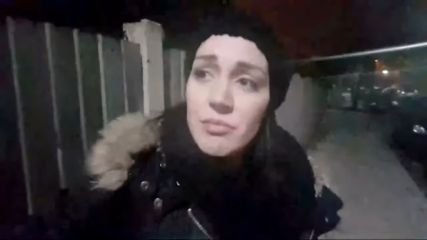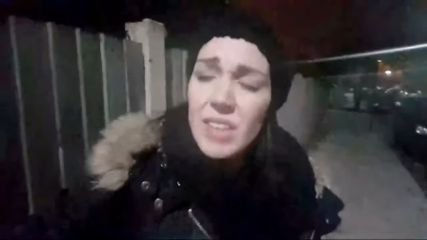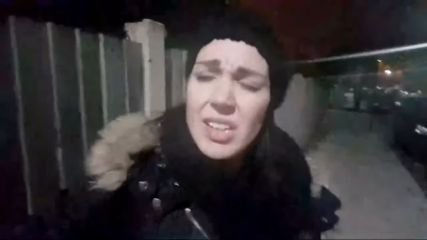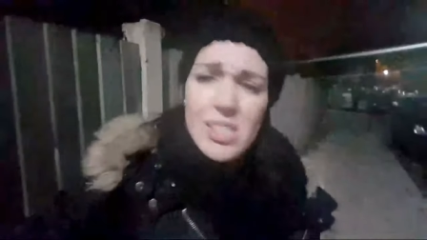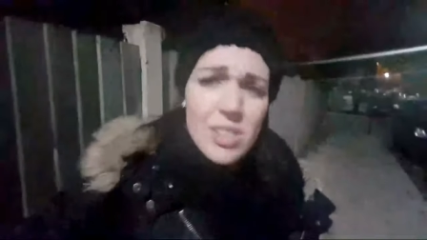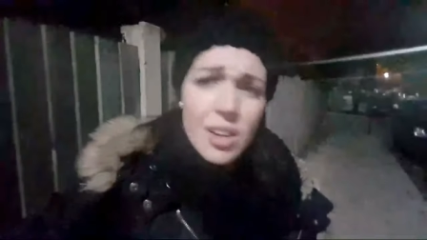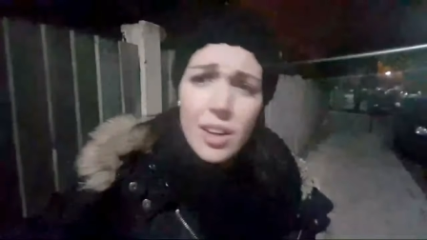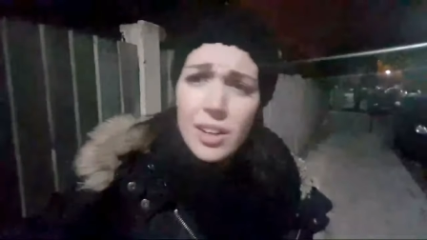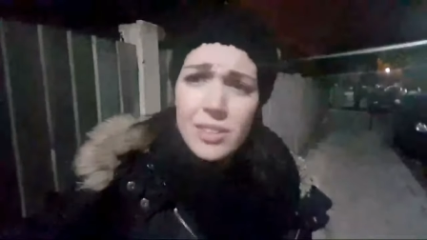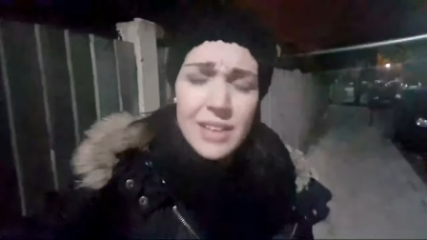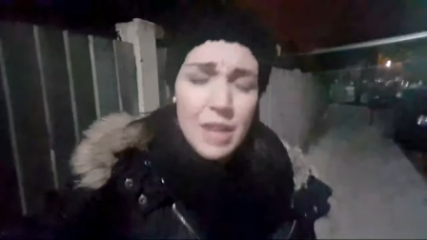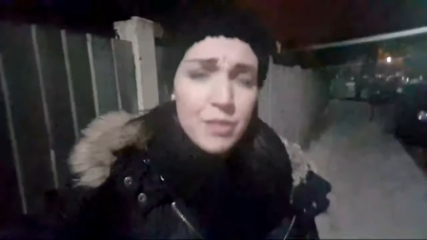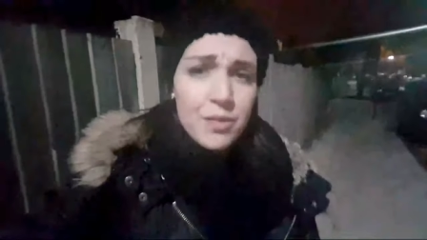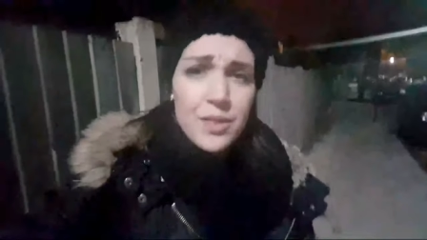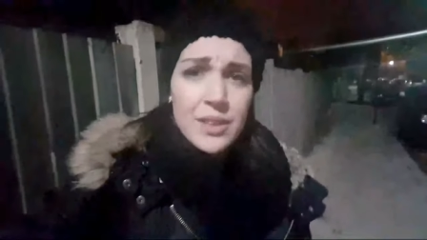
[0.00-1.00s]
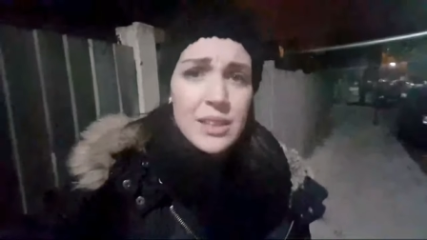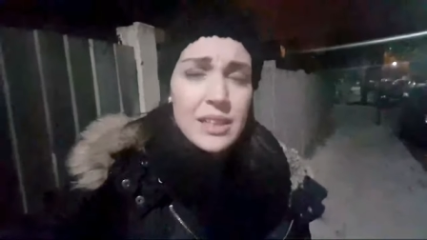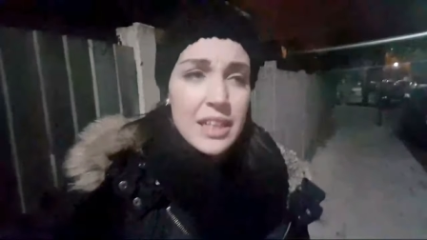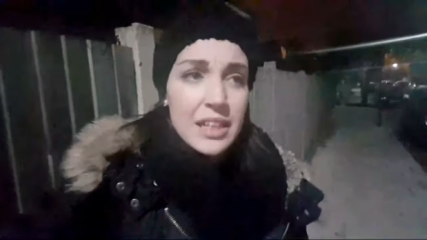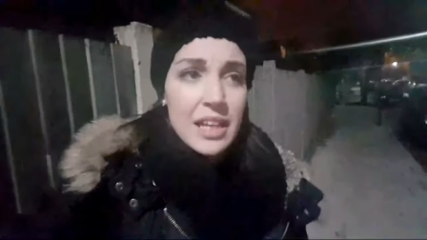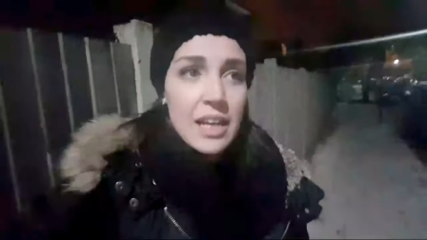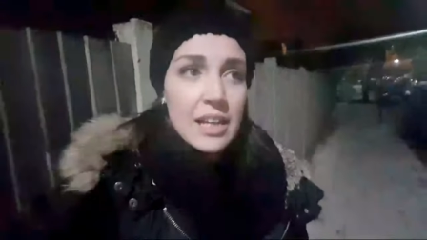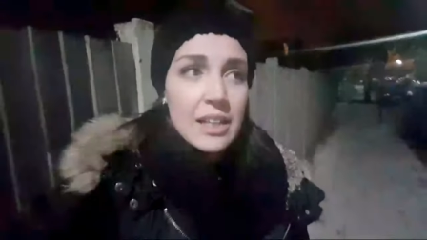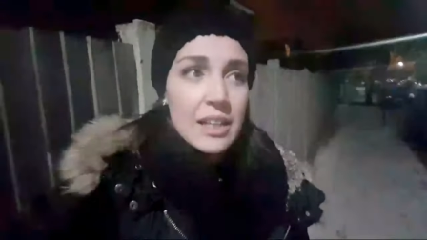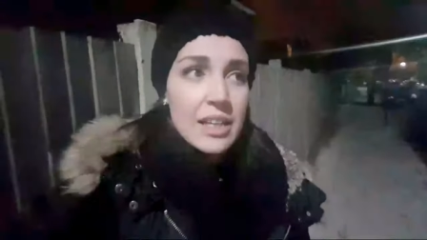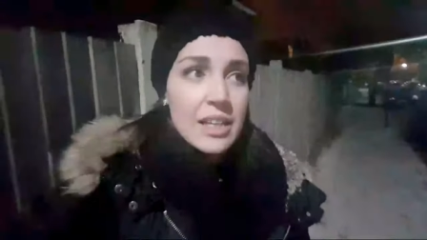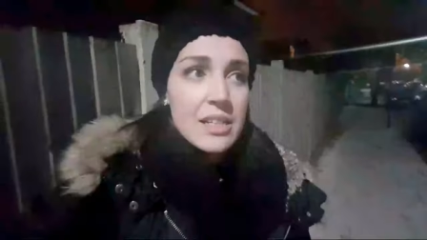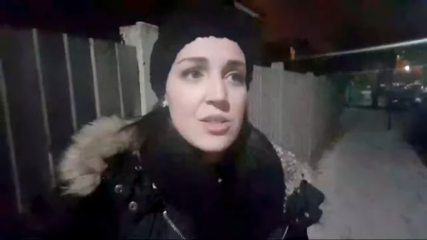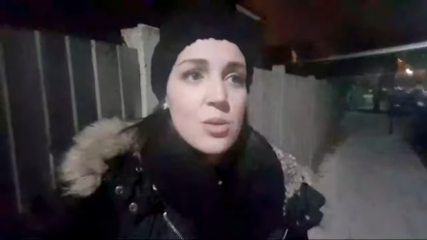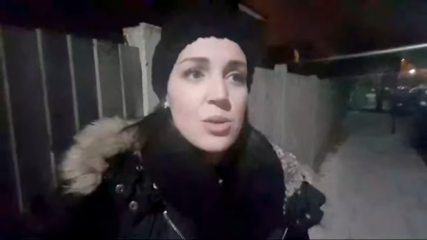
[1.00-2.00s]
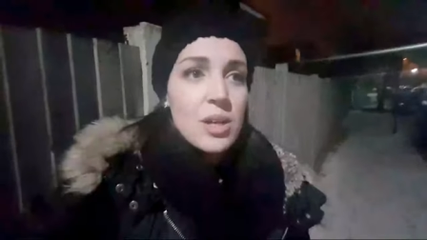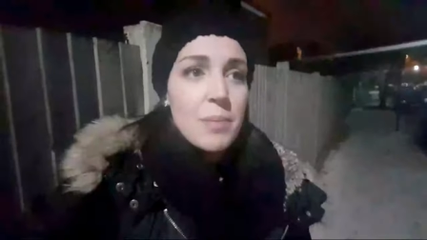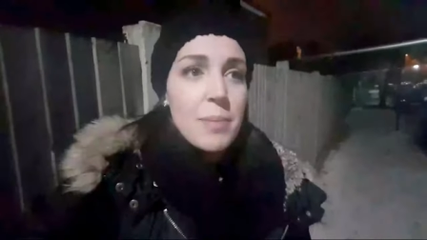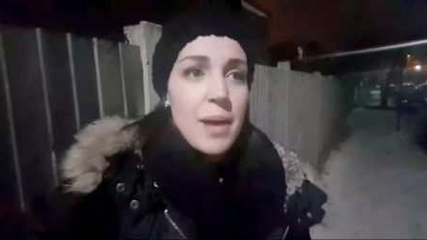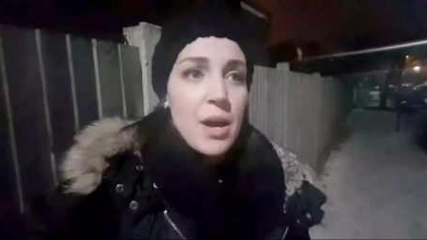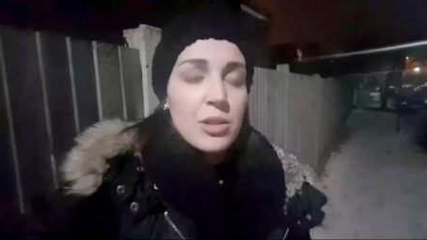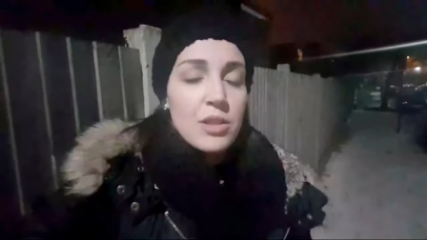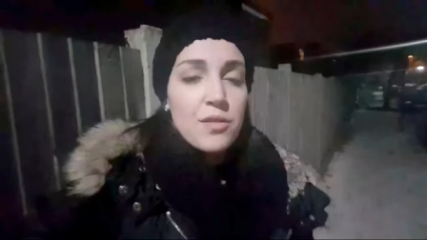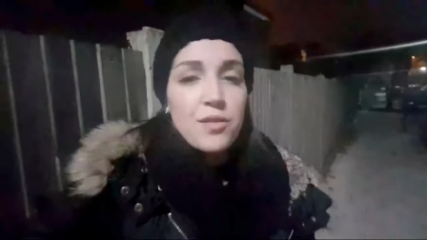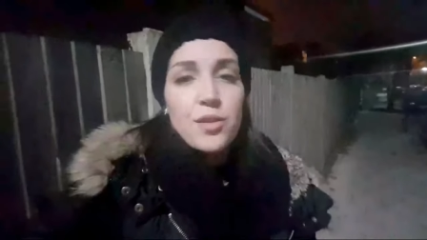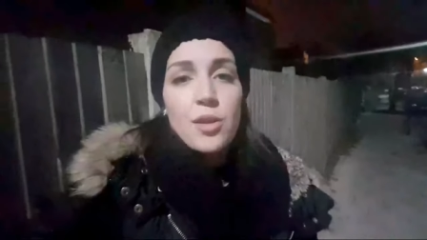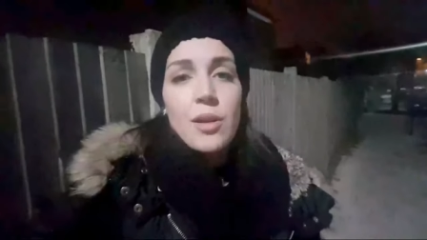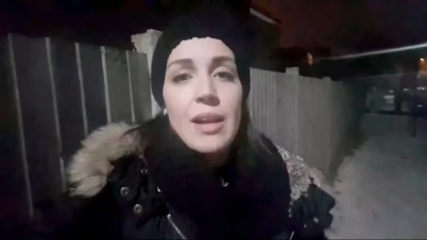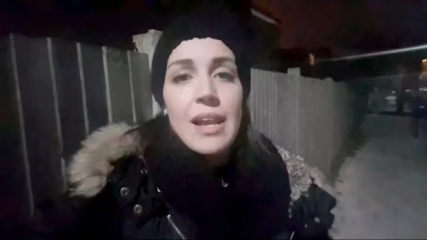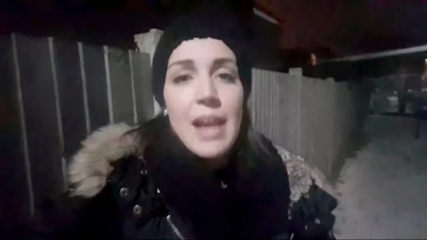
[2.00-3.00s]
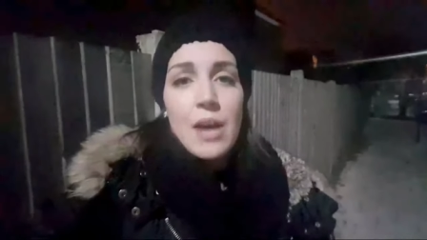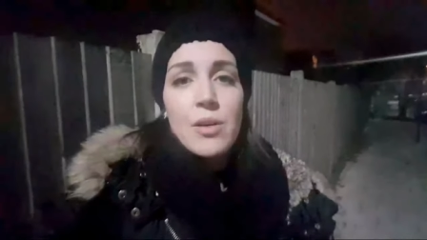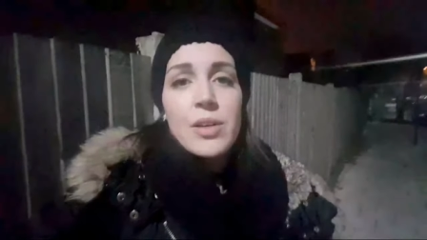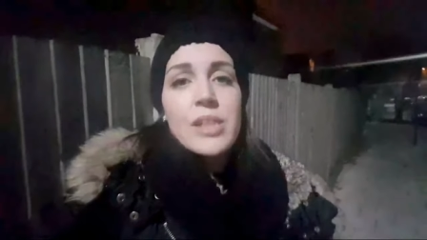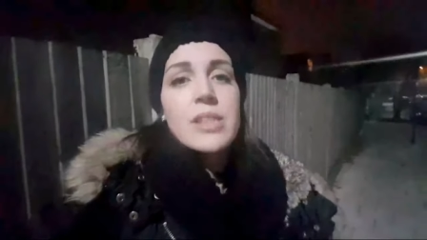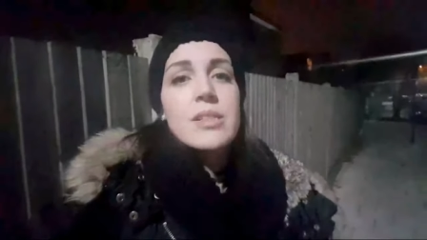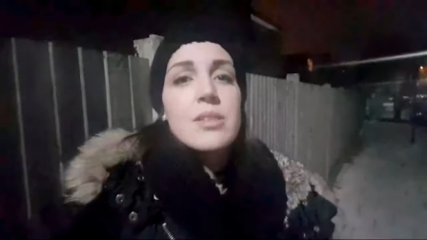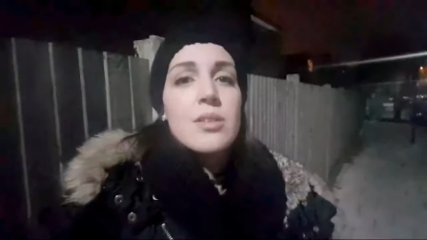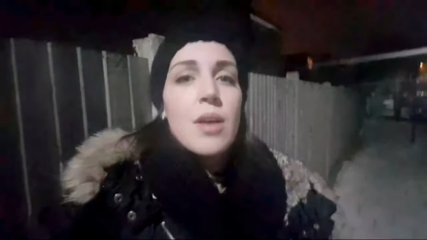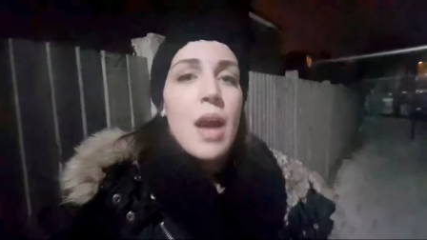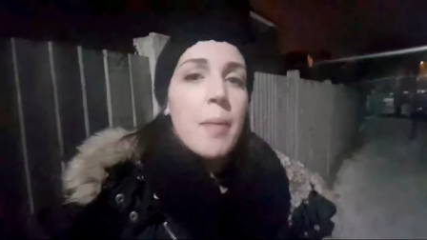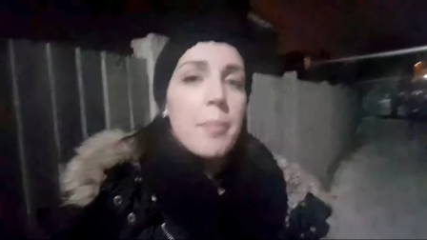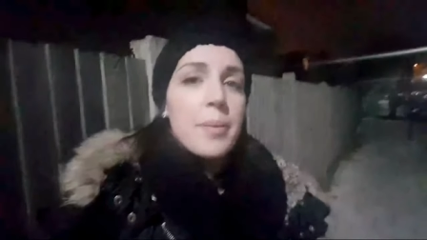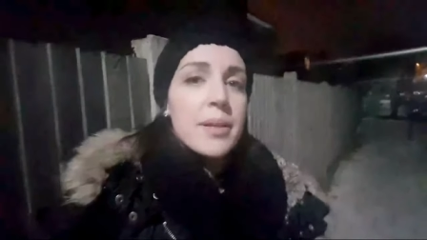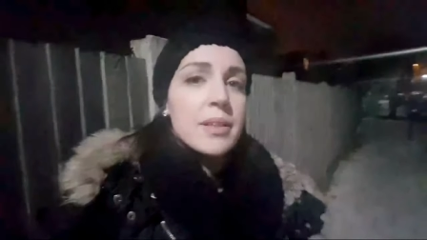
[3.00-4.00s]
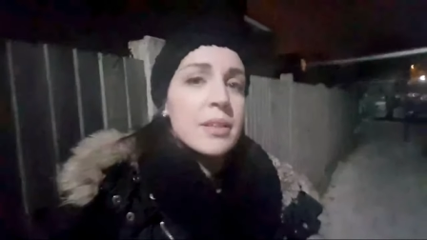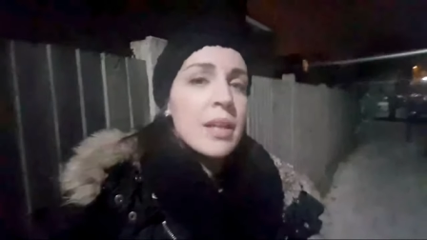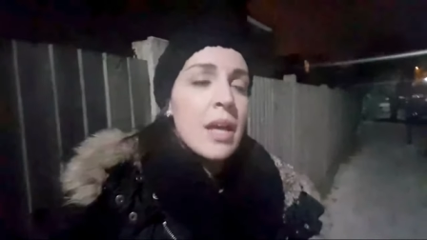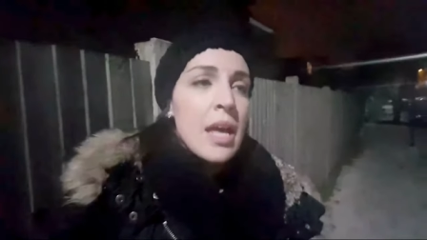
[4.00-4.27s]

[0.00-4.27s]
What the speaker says: So definitely, like, it's all about if you allow it to happen,